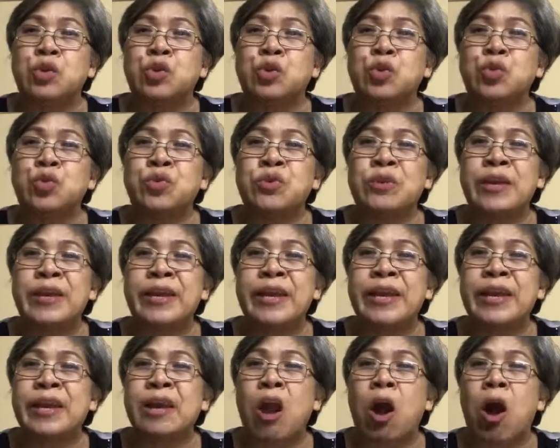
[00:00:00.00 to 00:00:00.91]

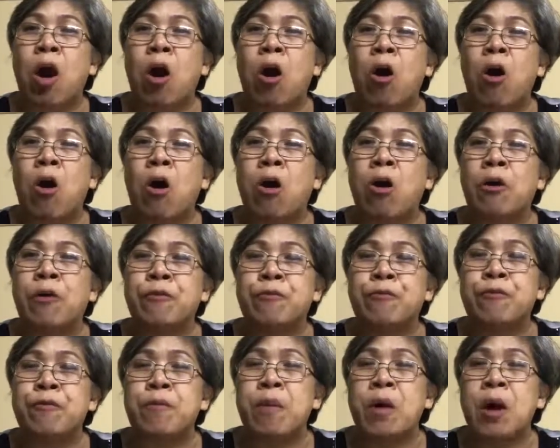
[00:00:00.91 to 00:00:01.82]
Usually or
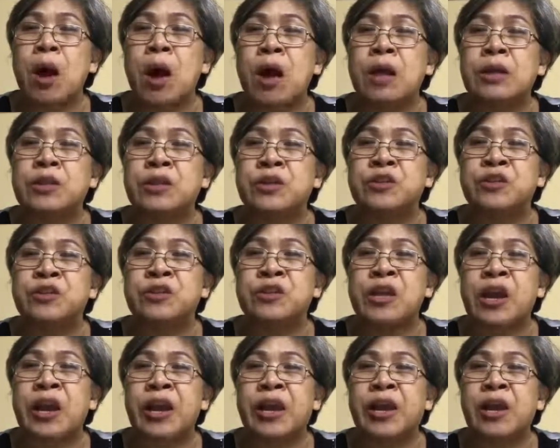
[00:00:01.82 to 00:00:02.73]
off each
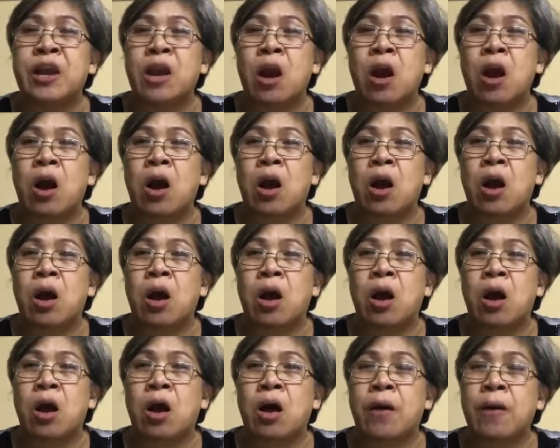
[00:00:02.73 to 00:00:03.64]
day
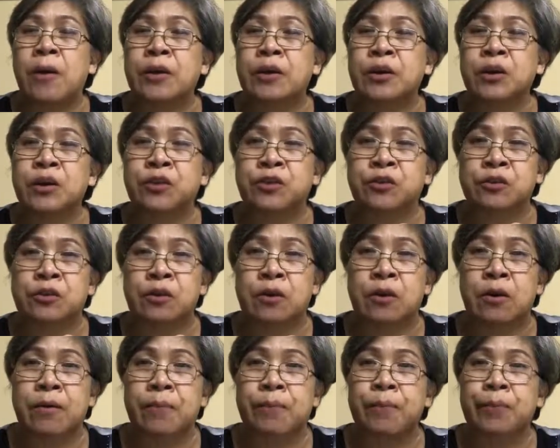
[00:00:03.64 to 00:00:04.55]
is
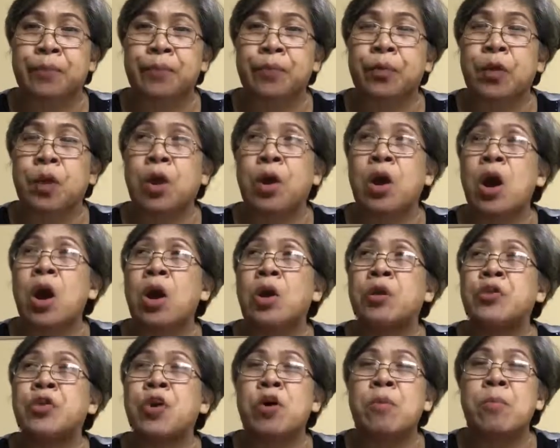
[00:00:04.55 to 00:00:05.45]

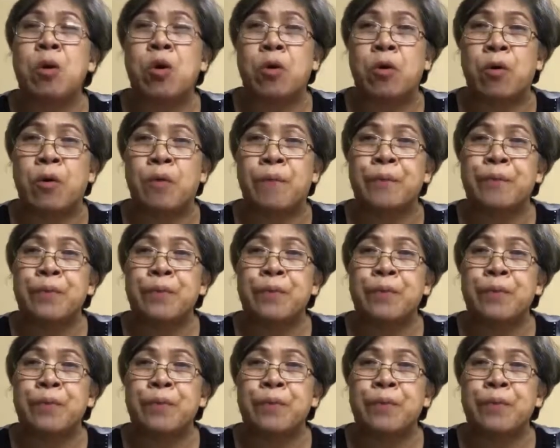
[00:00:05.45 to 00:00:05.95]
normal.